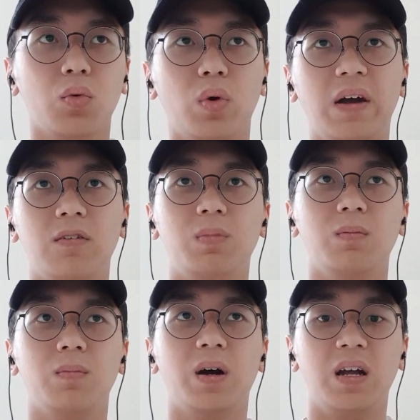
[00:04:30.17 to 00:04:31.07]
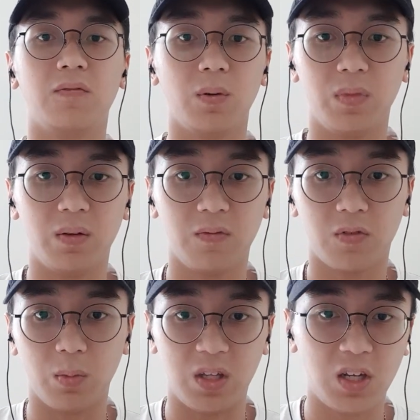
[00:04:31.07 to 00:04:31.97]
who haven't been buying from them
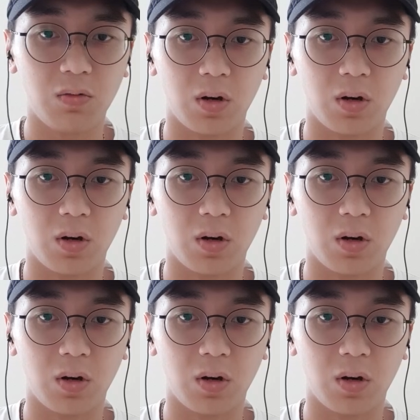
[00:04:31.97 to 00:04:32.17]
from a year